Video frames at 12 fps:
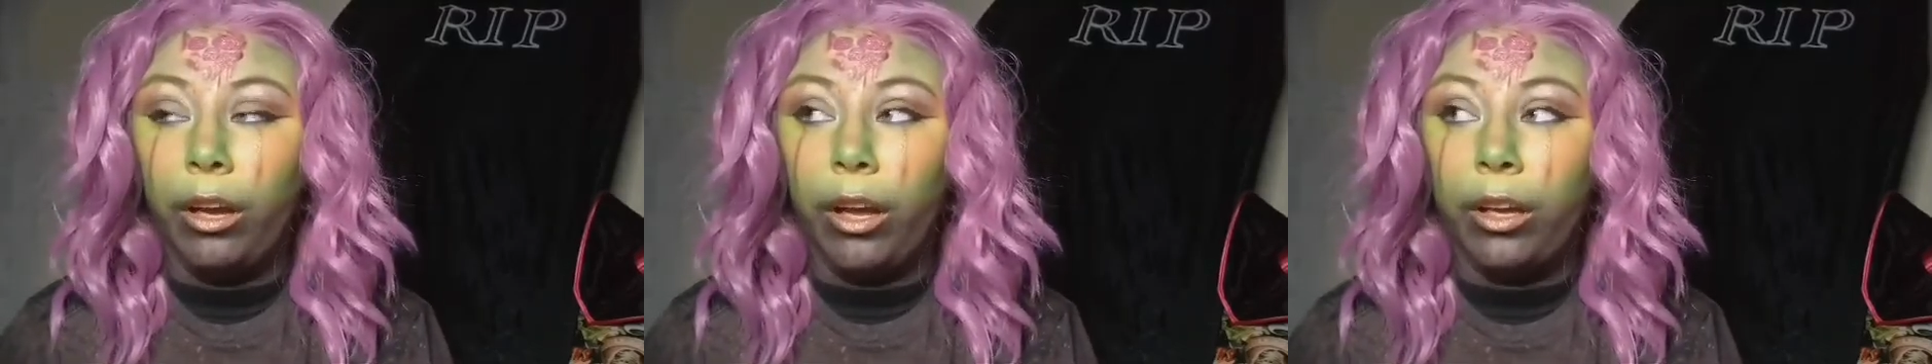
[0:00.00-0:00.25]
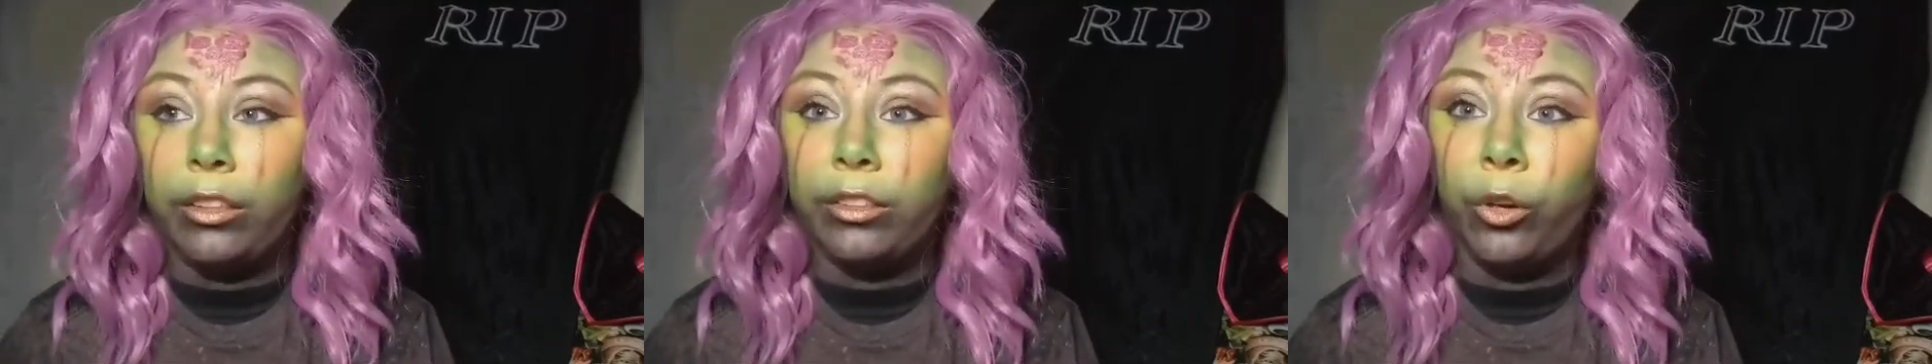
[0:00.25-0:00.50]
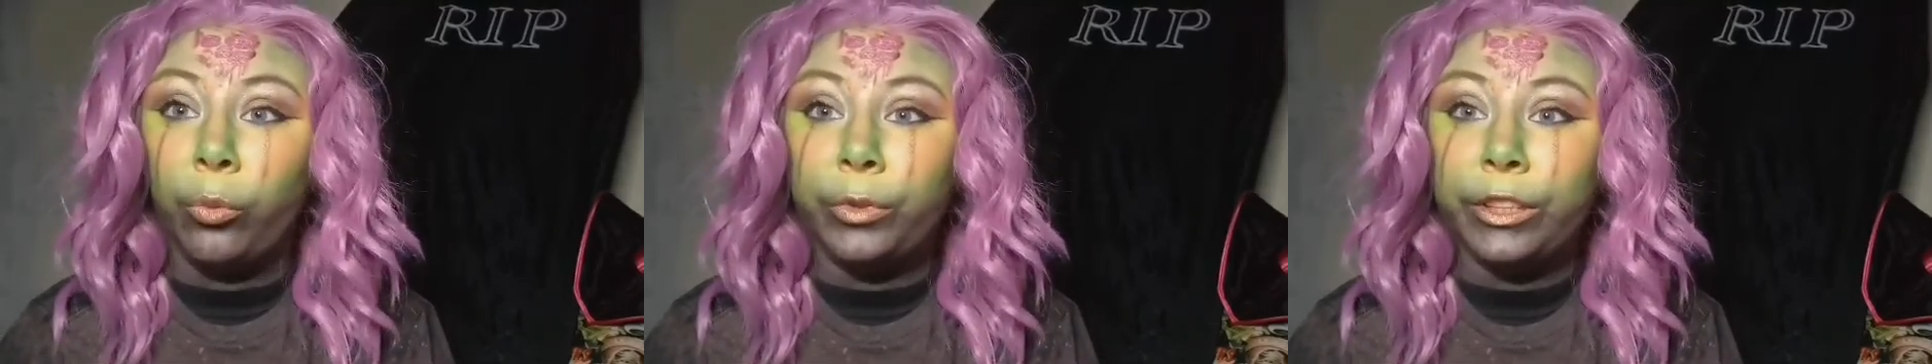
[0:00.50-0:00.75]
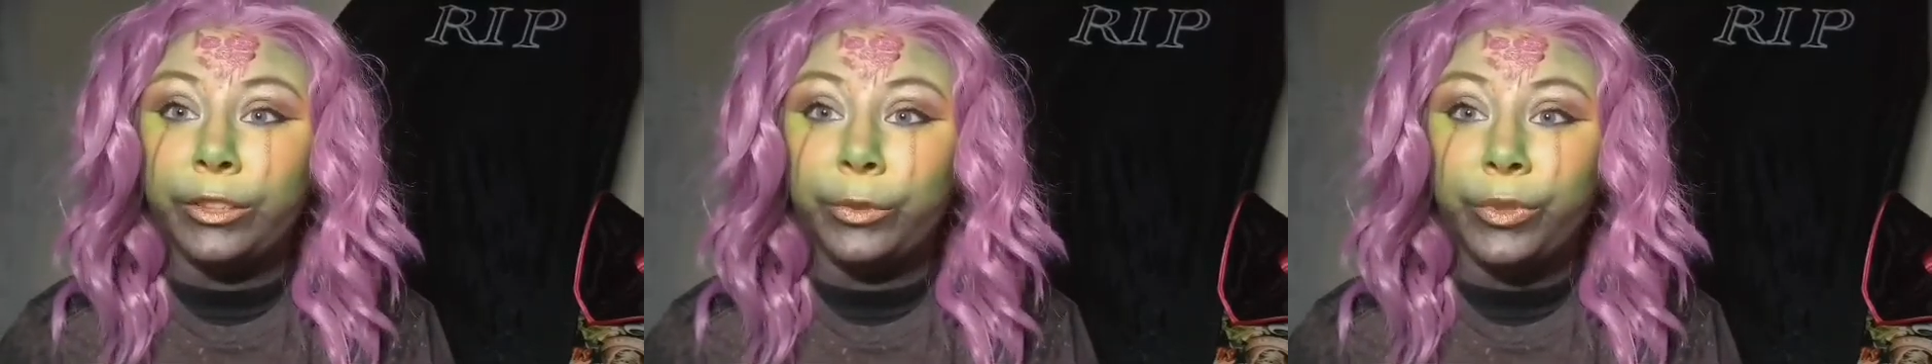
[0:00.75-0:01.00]
I'll
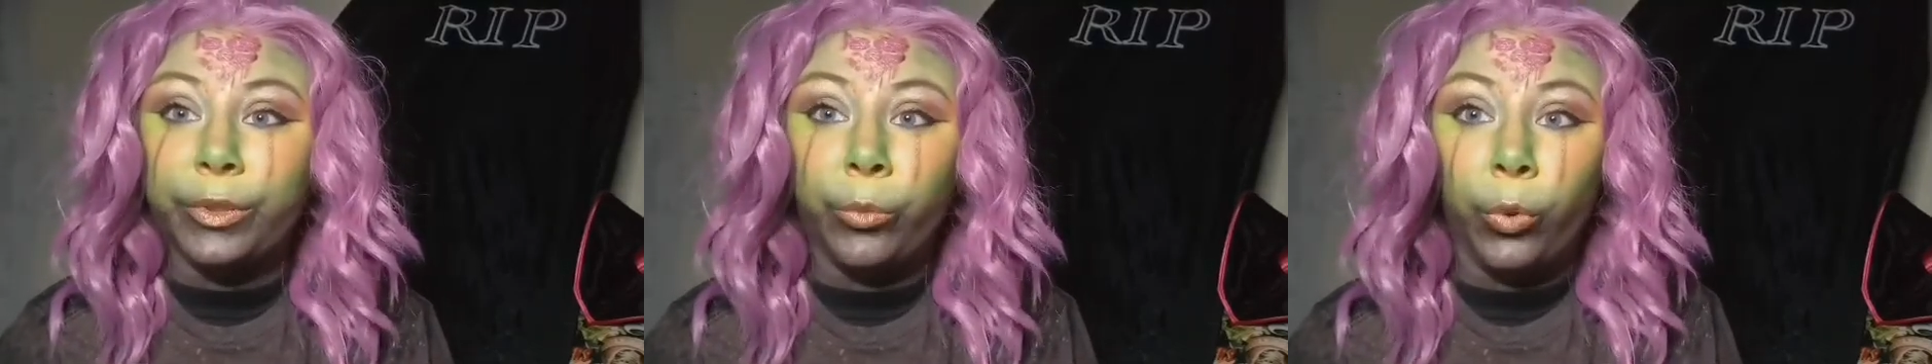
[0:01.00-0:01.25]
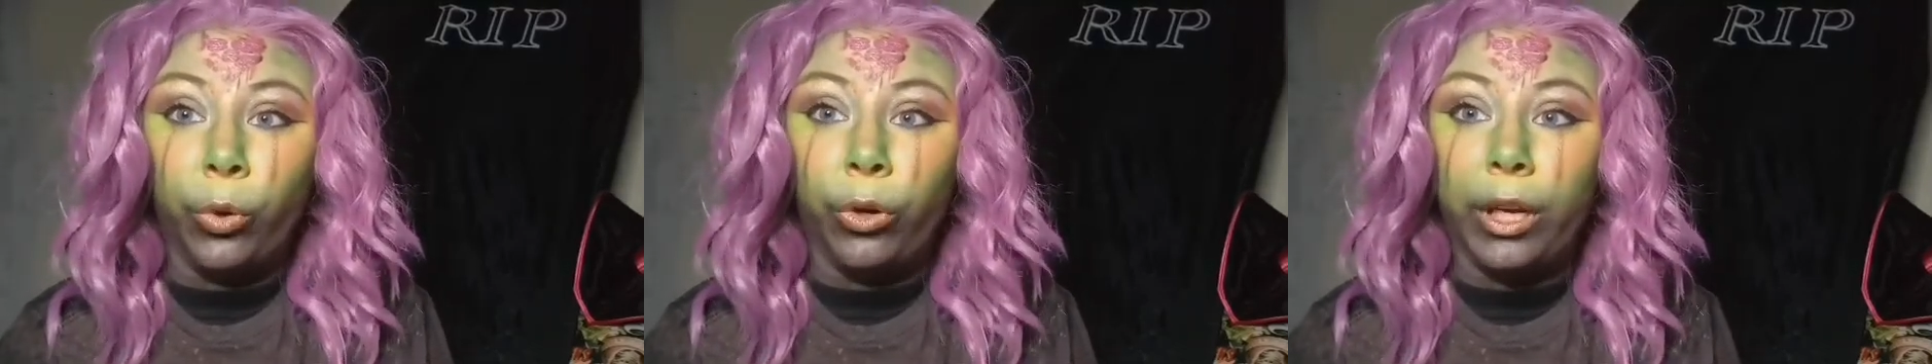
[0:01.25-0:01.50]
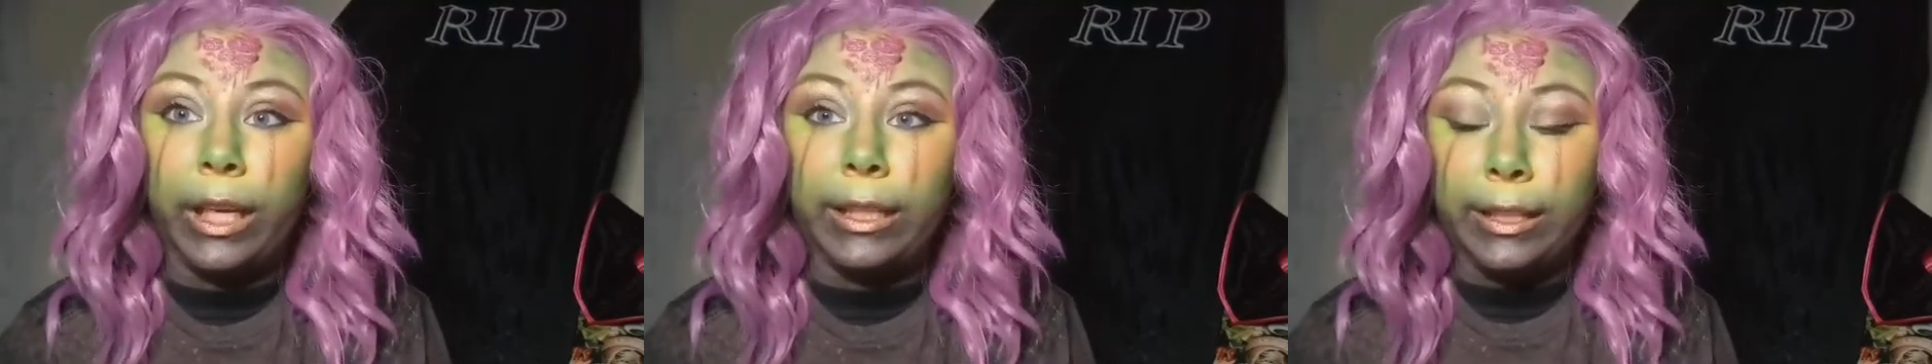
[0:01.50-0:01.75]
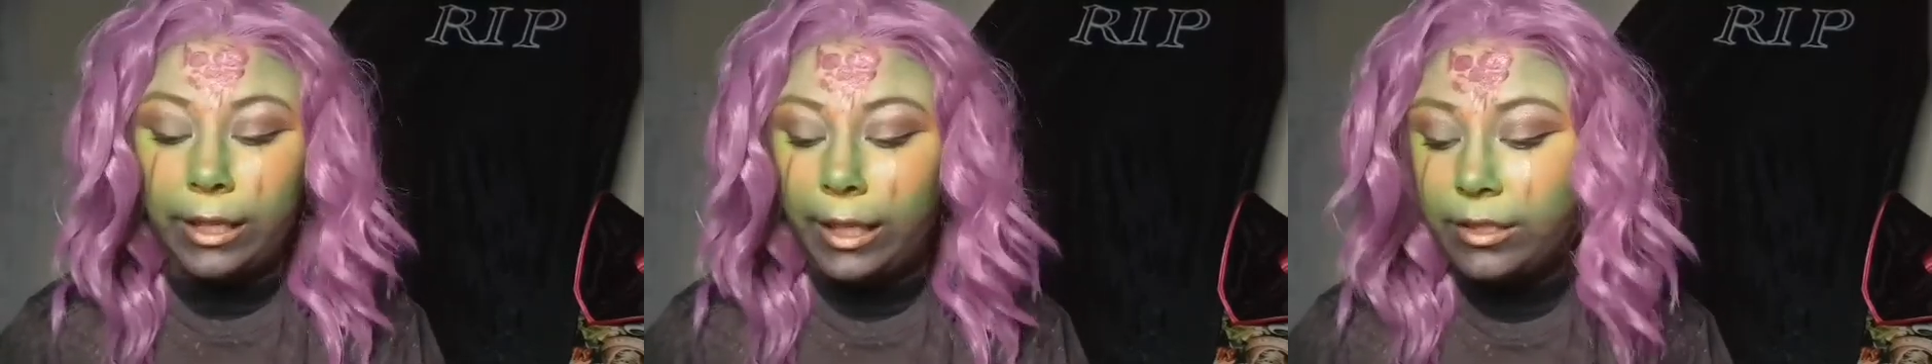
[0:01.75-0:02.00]
hopefully do some more
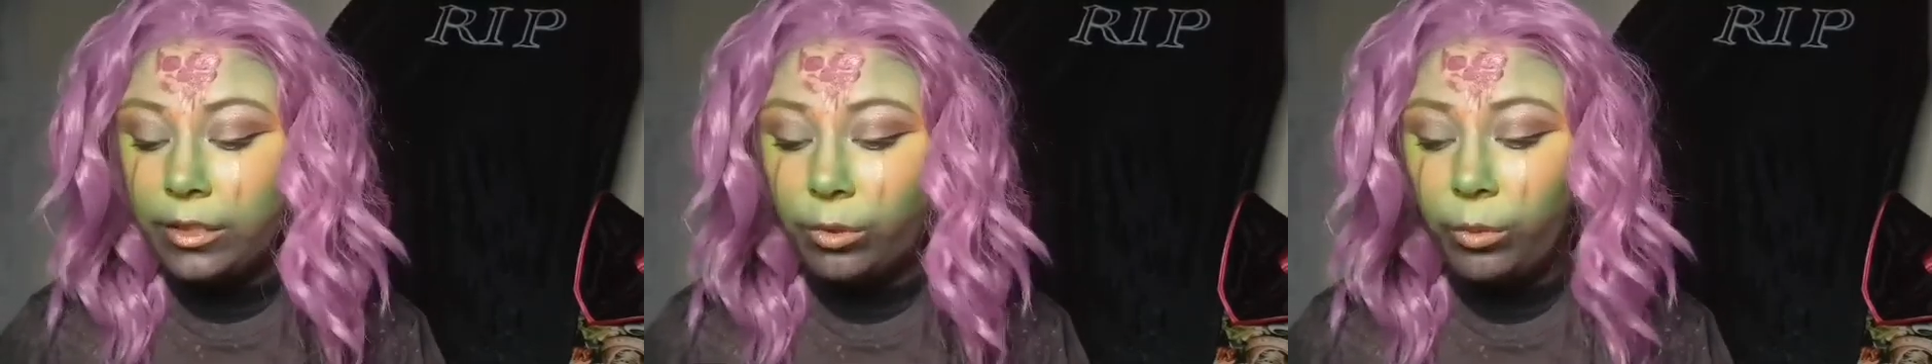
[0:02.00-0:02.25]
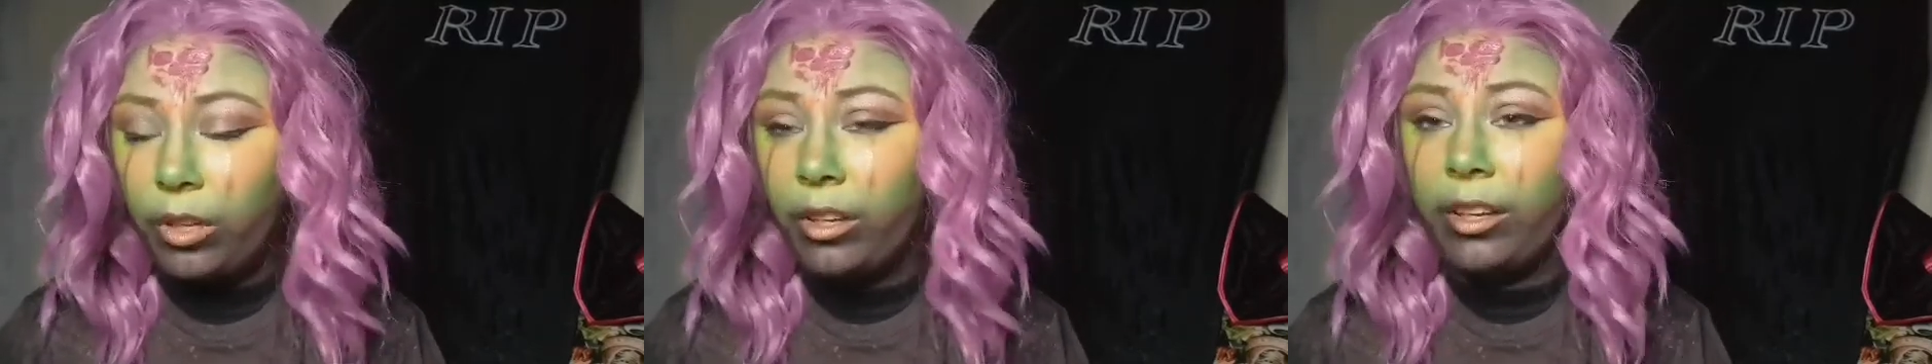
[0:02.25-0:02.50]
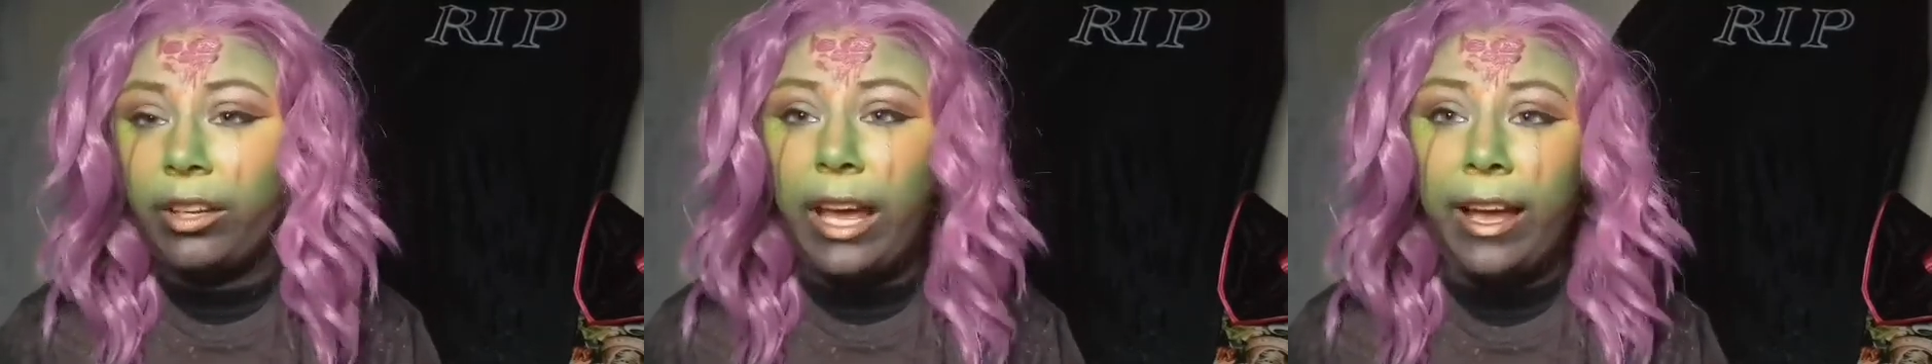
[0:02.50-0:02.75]
in the next little while.